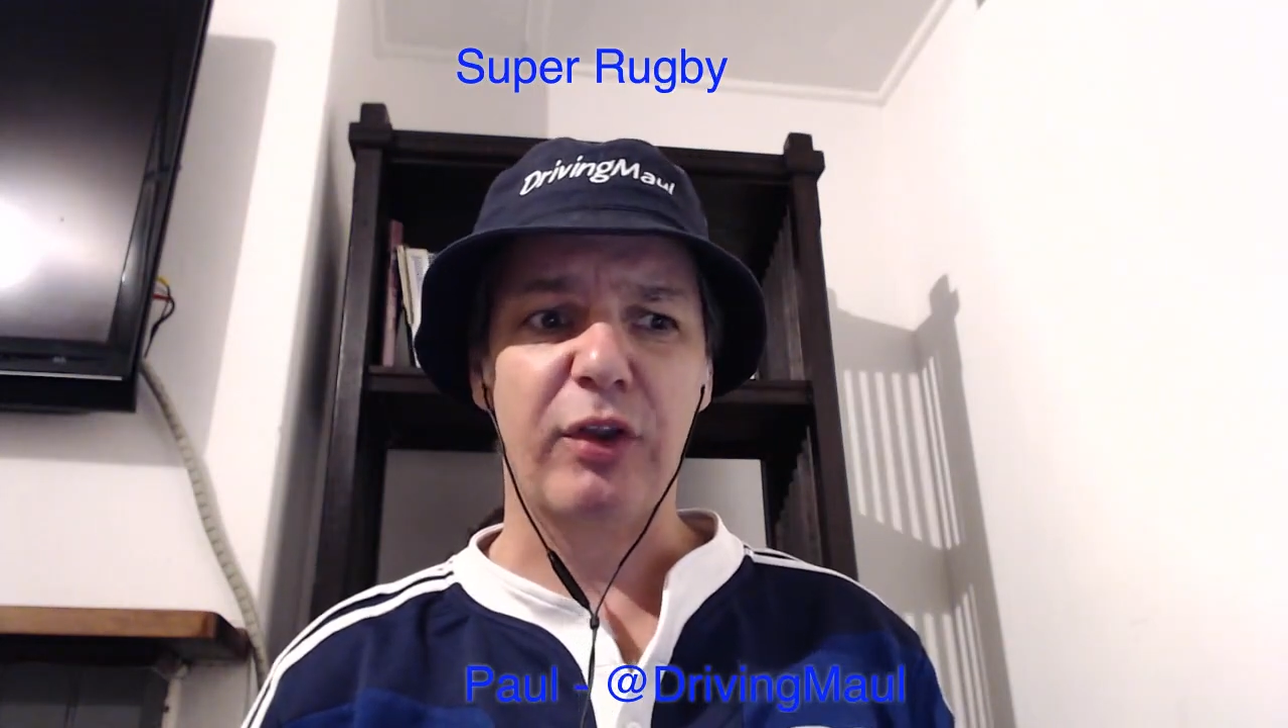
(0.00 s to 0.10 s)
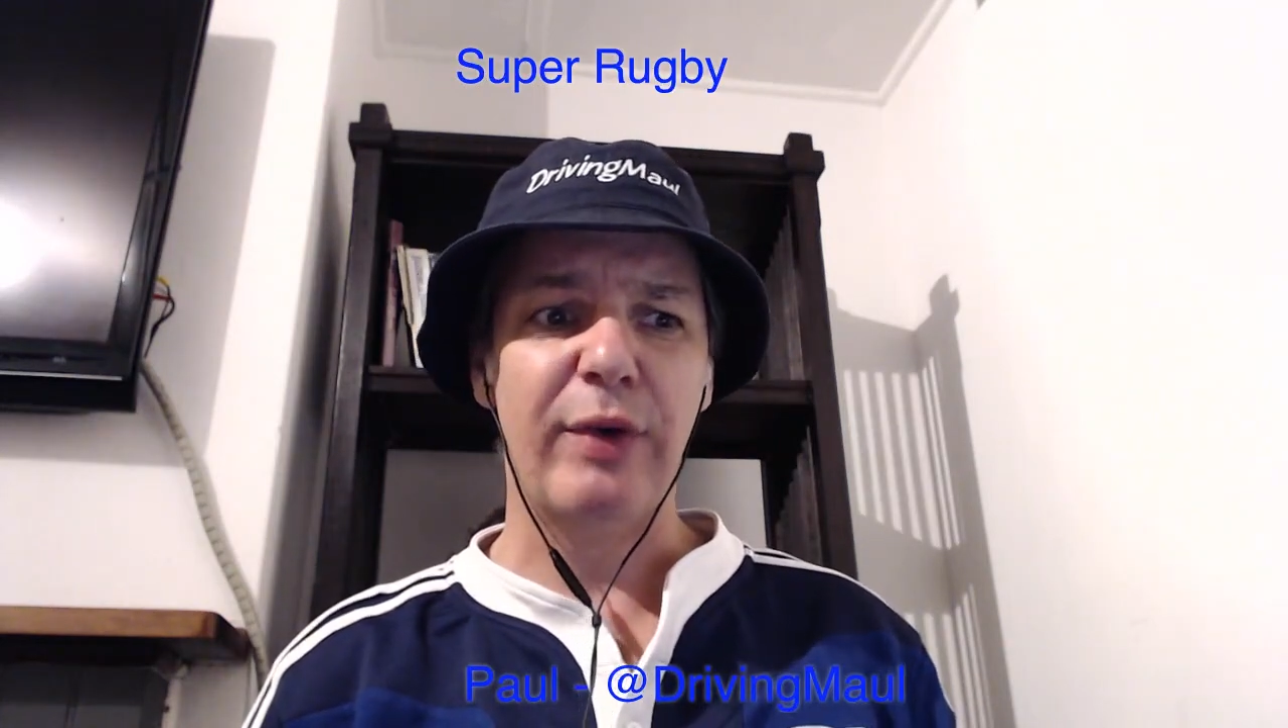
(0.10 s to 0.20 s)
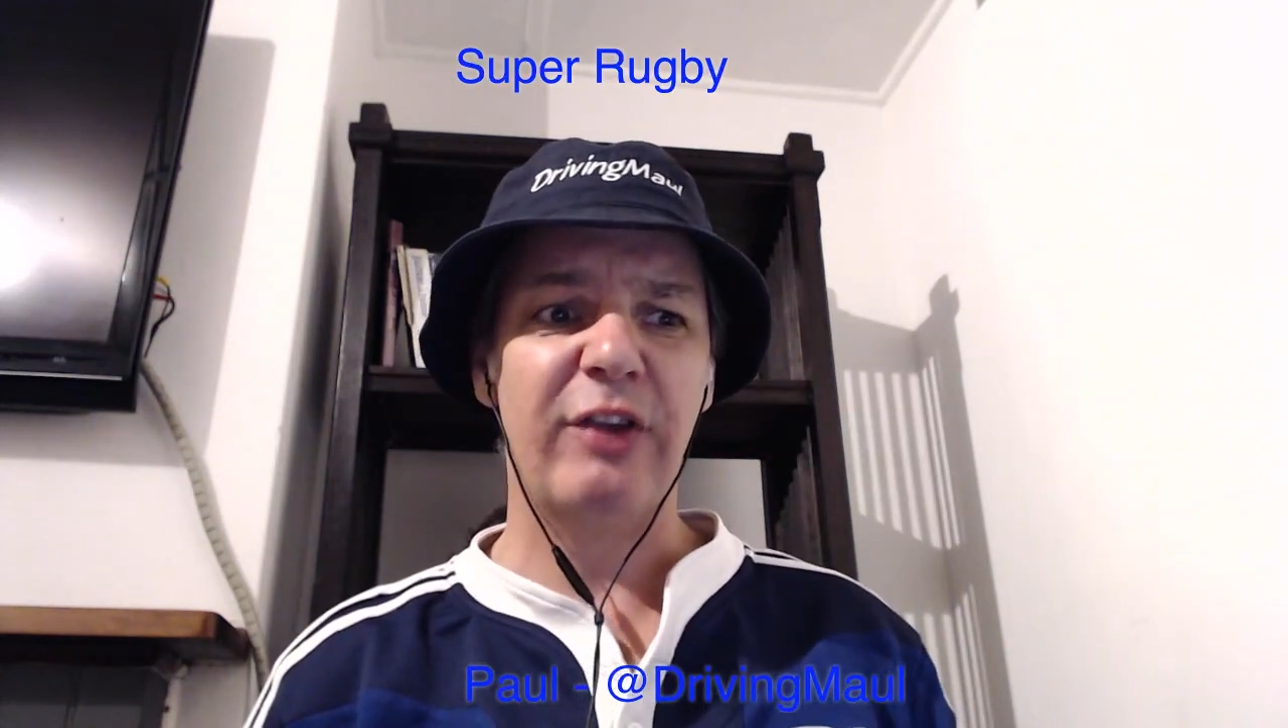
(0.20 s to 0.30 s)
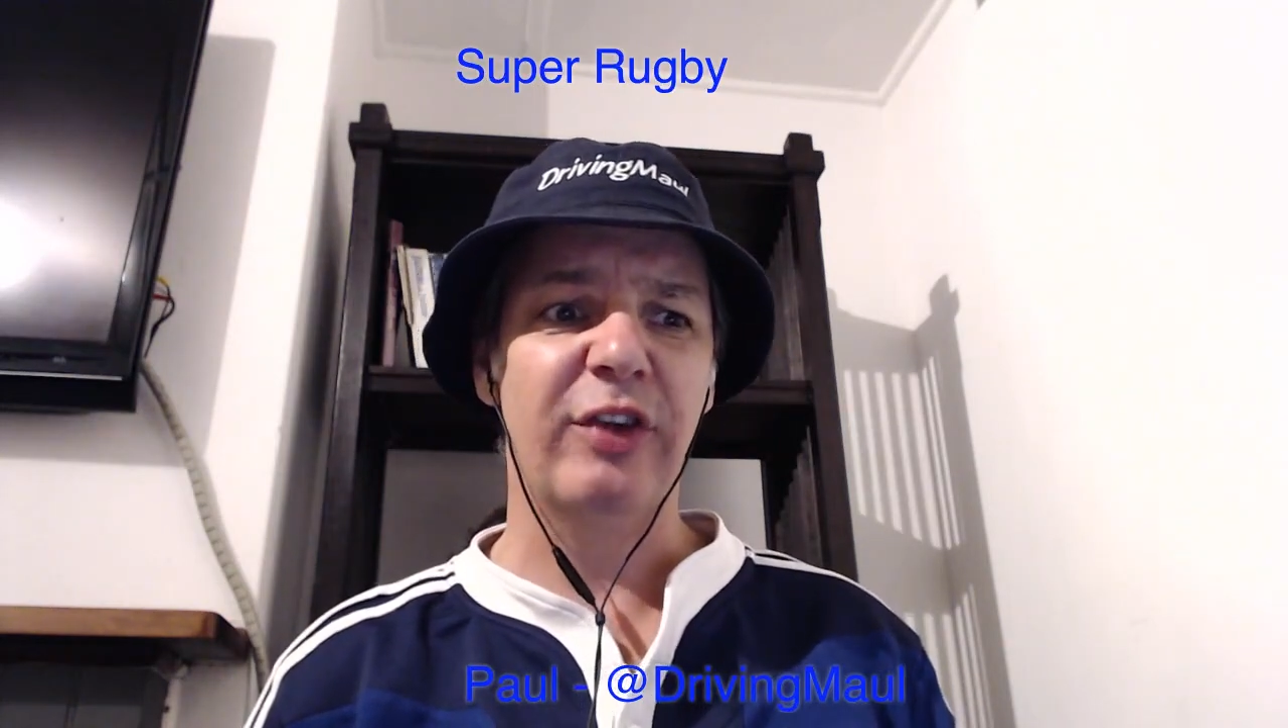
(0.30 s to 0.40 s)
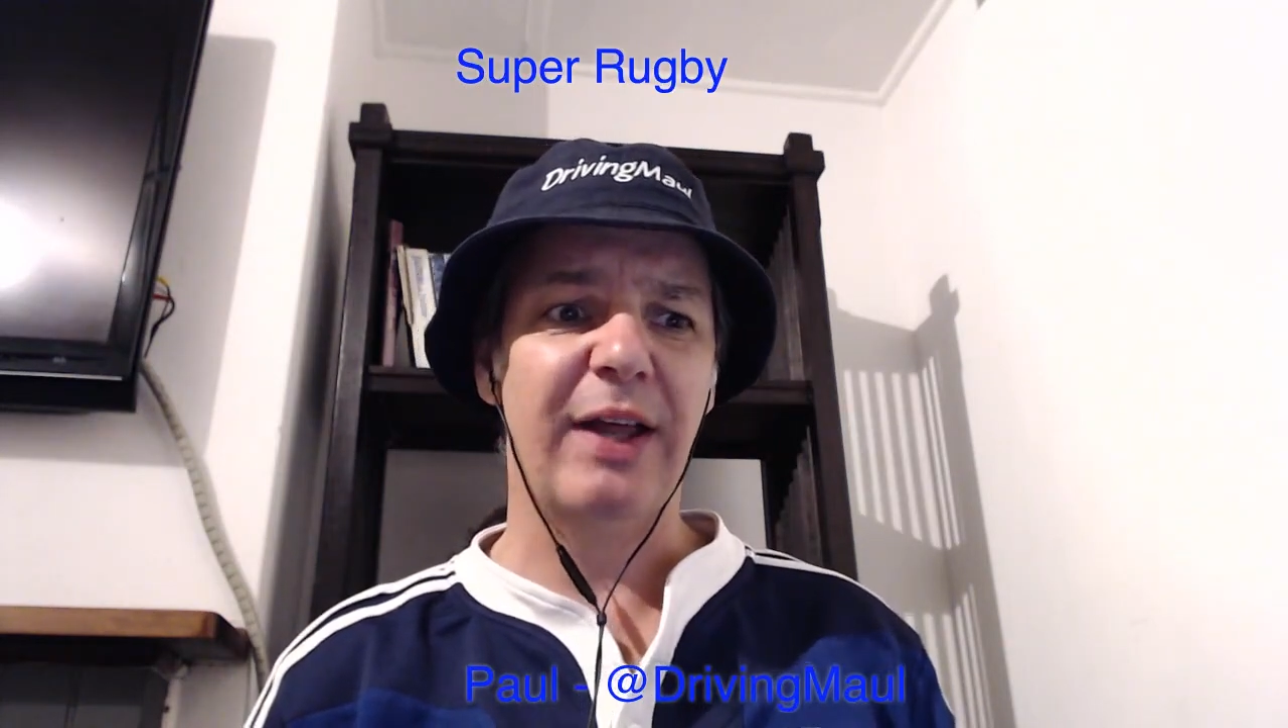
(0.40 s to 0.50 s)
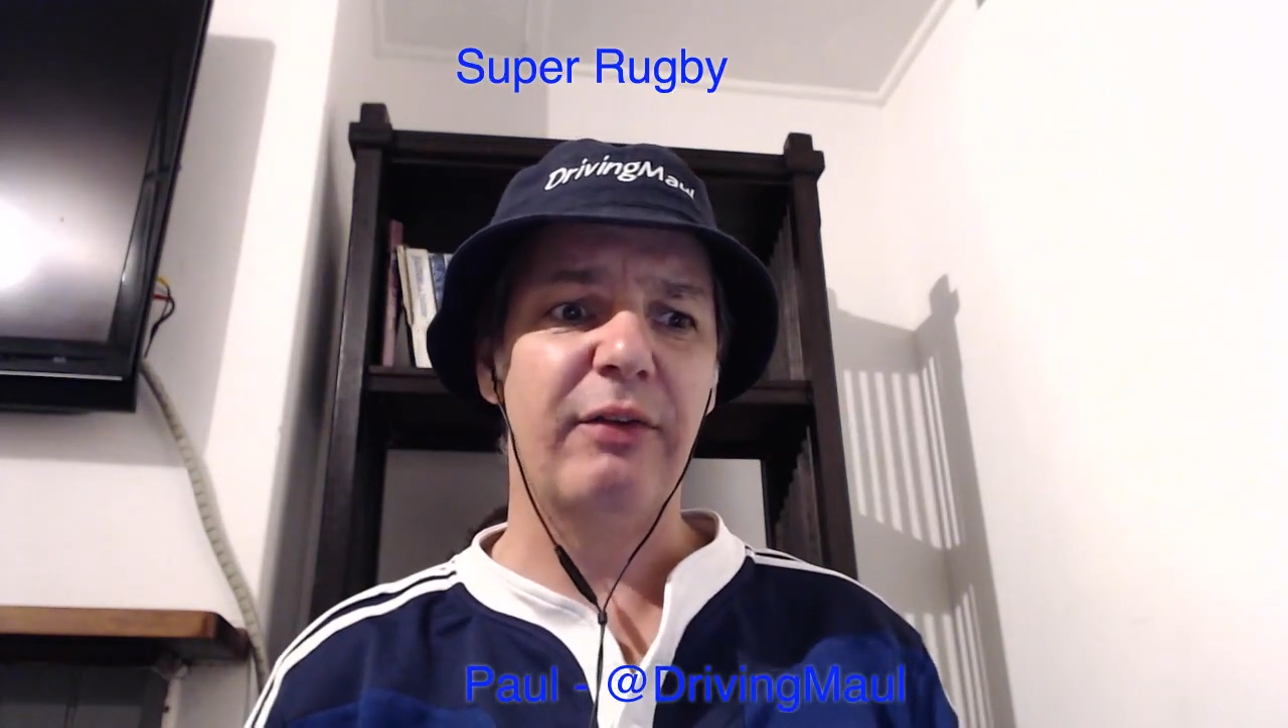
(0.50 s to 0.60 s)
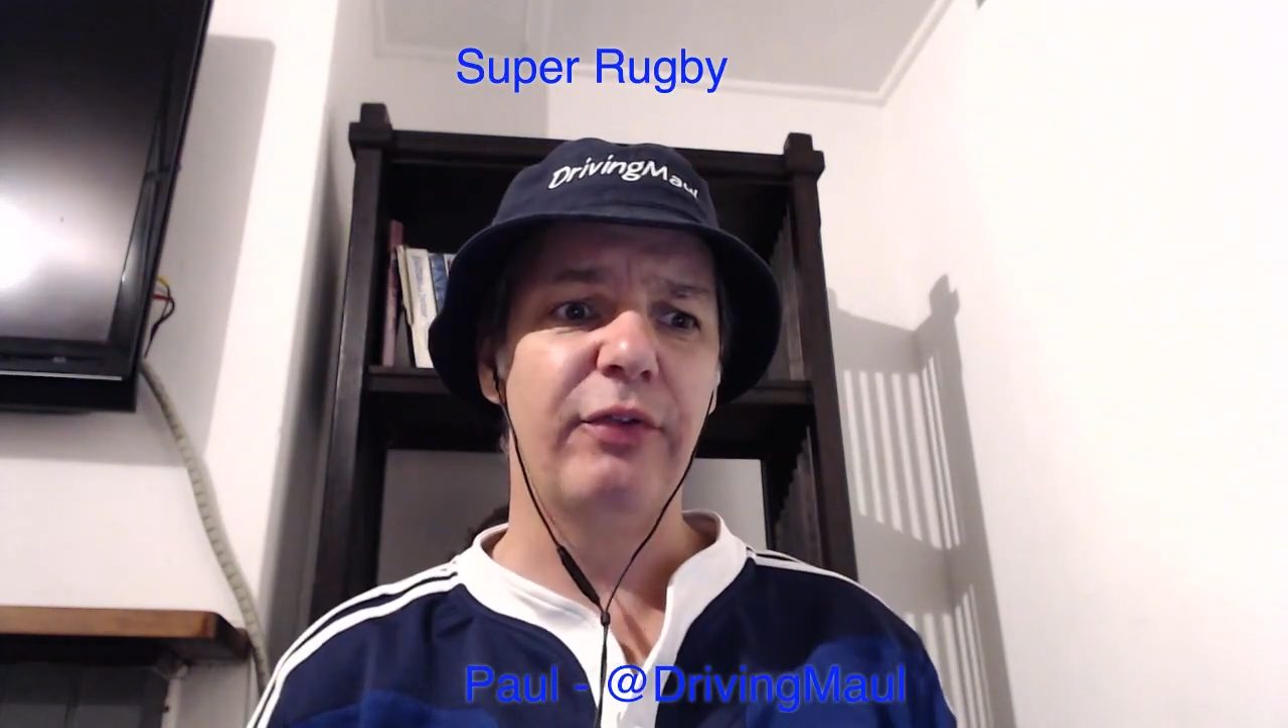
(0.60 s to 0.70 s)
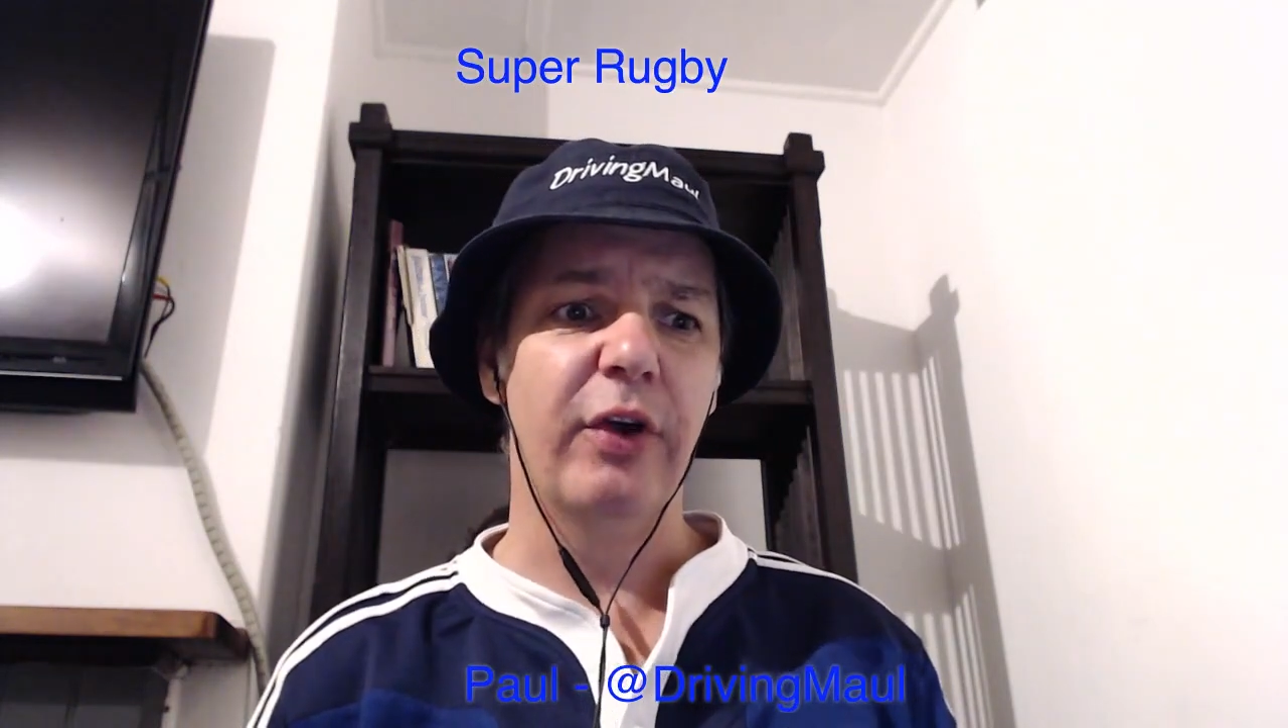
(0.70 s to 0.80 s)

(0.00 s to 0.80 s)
rest of that